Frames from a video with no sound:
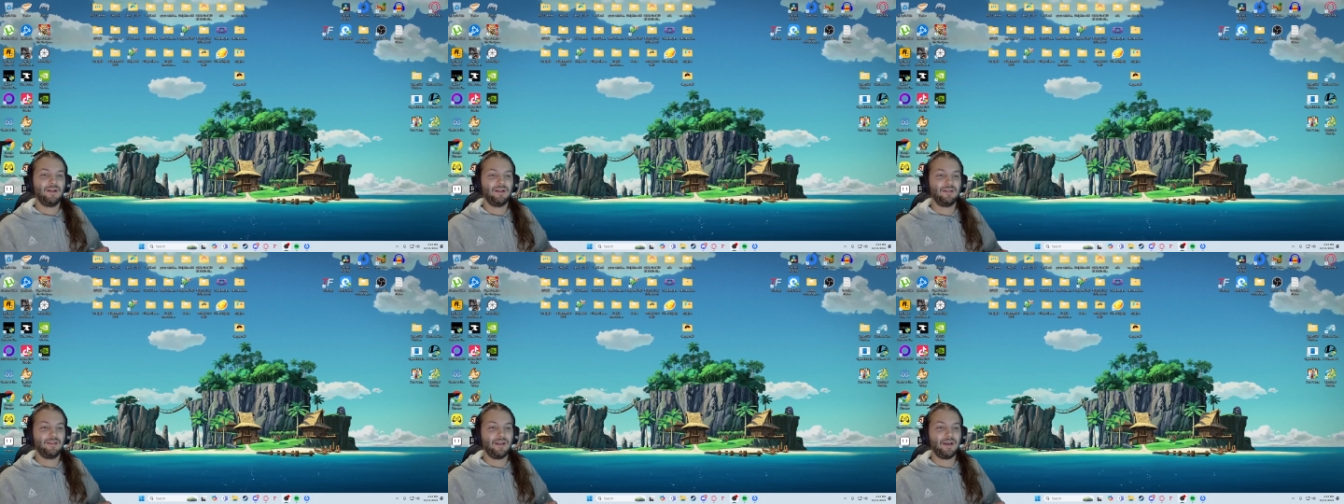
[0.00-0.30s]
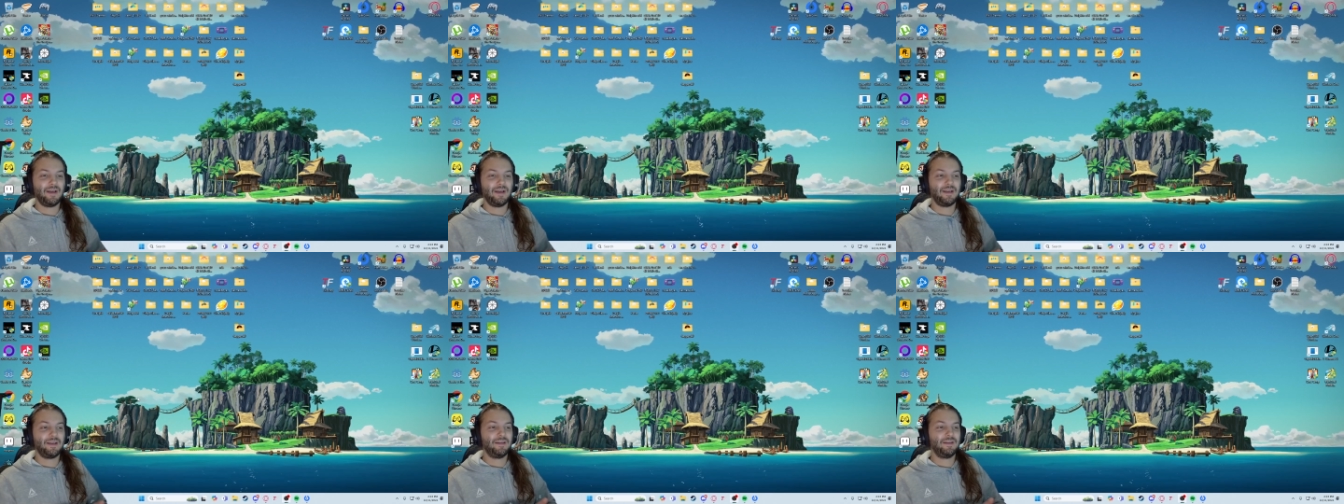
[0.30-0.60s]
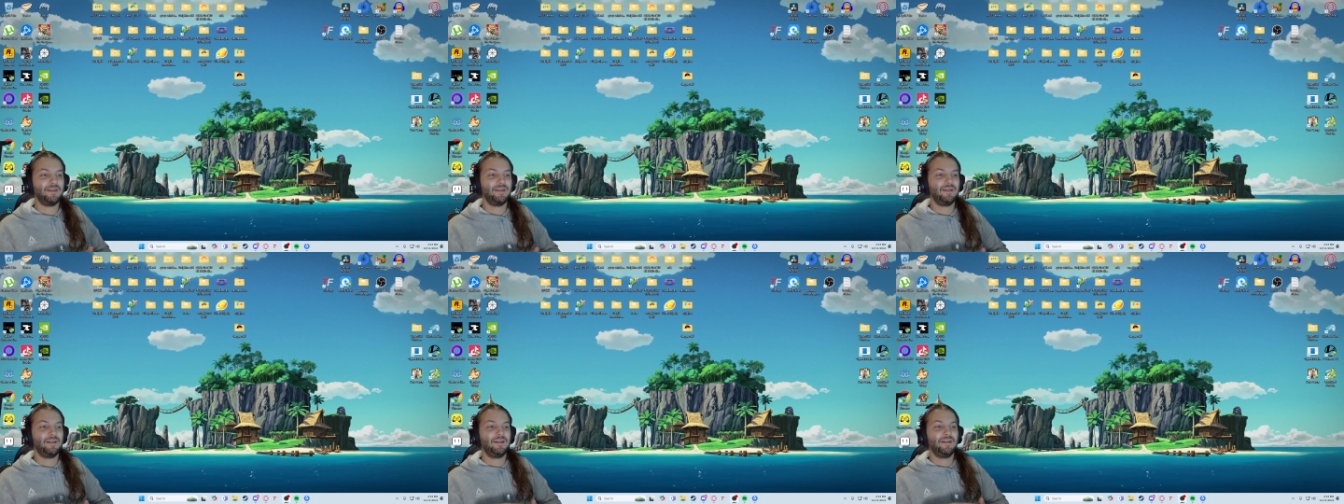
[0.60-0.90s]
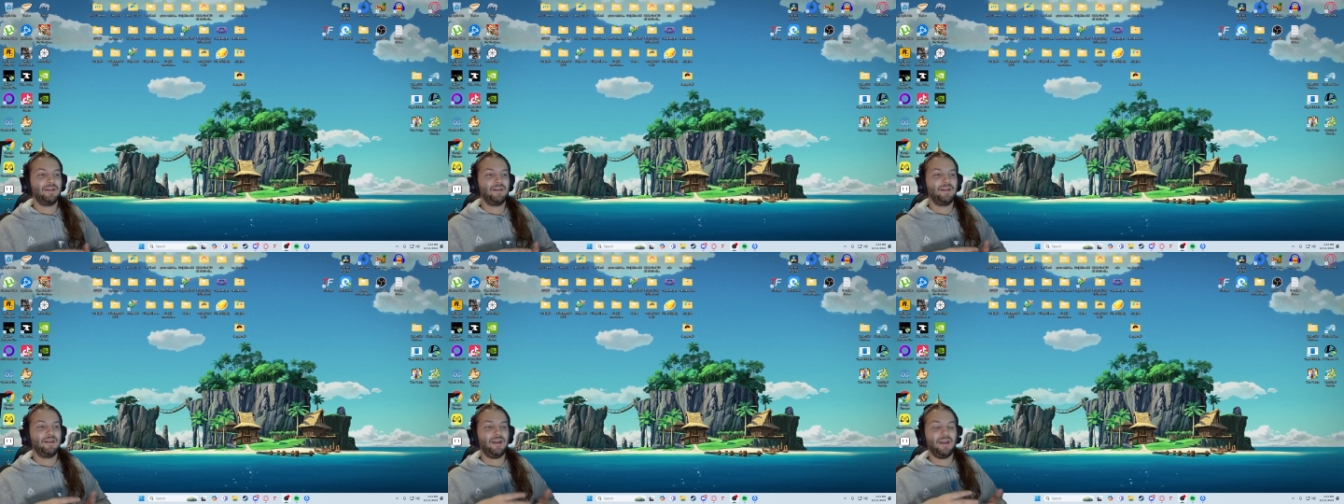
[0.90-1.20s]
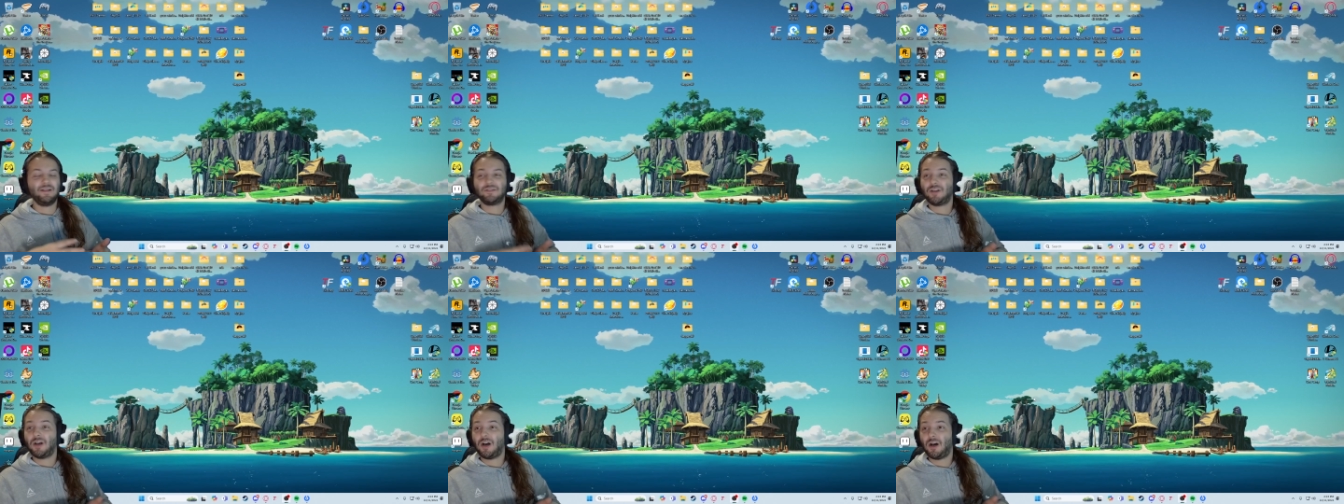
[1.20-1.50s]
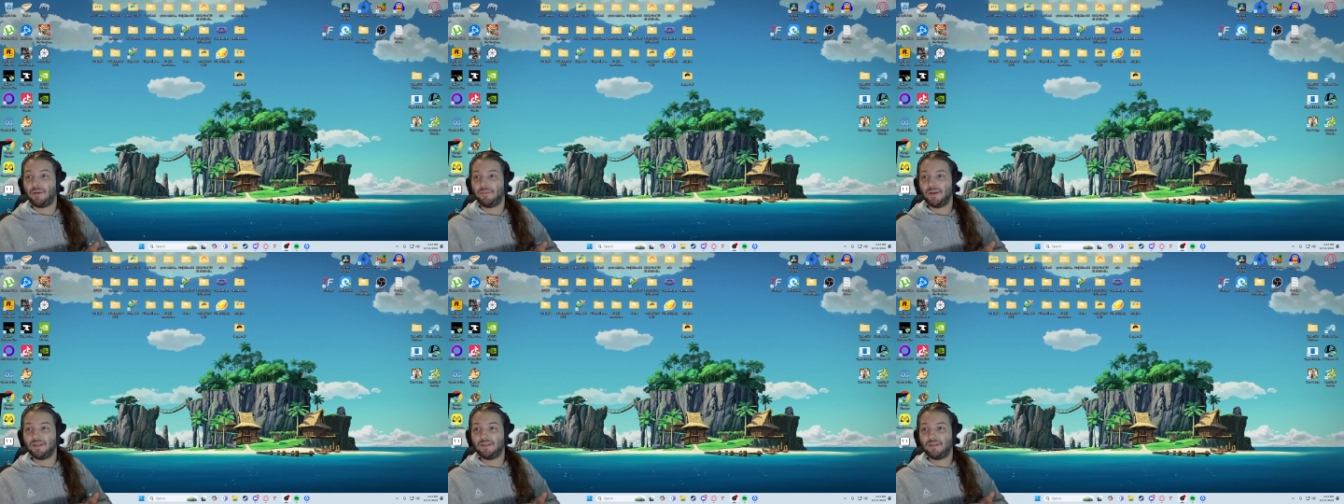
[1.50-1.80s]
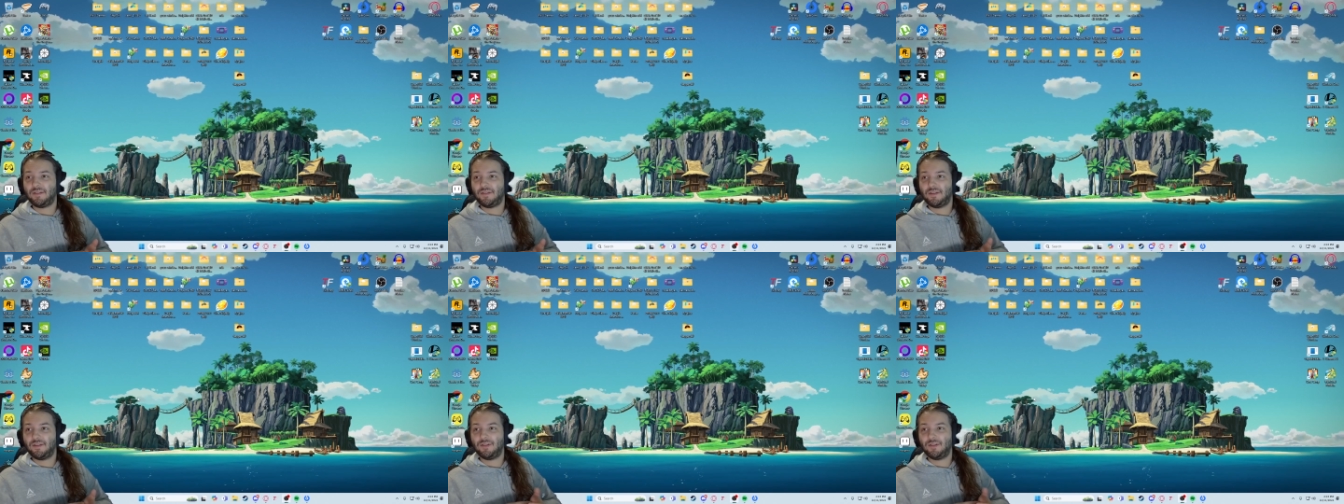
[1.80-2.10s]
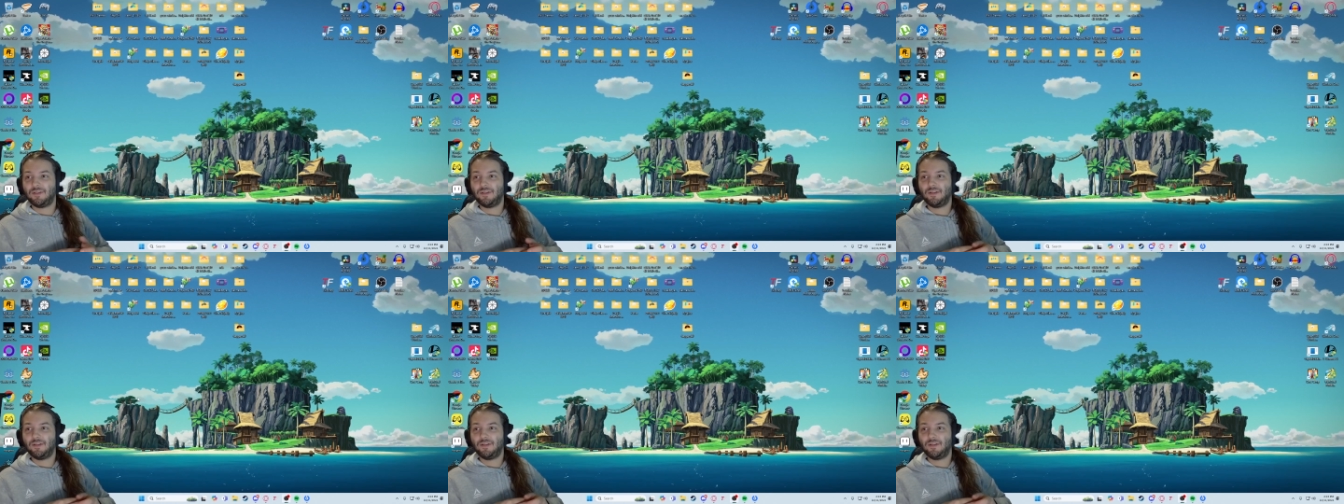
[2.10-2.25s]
like, and comment.